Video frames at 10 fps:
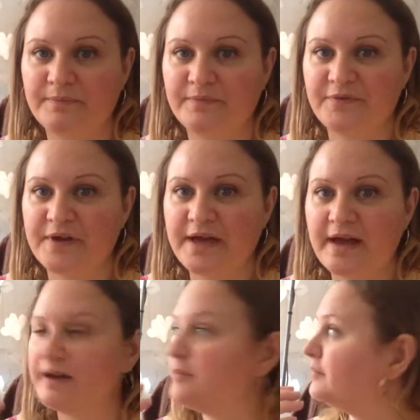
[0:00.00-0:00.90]
freak
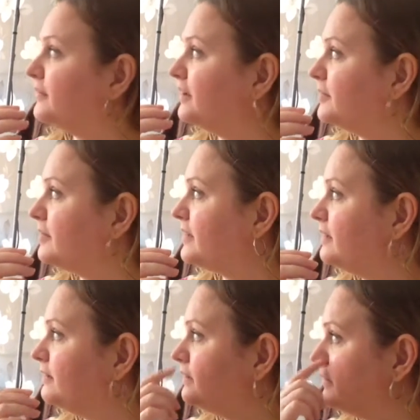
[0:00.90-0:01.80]
out a little bit
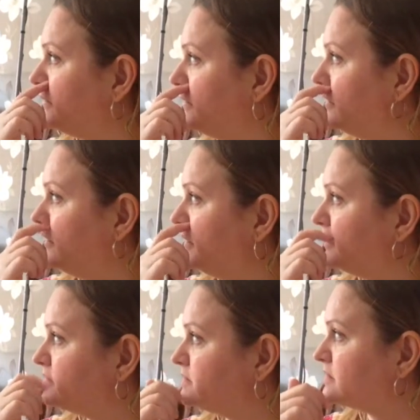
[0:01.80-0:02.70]
about.
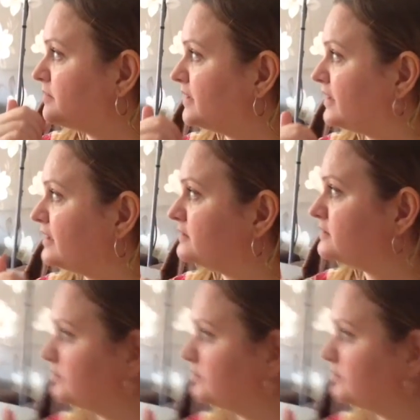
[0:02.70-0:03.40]
It's just come in the house.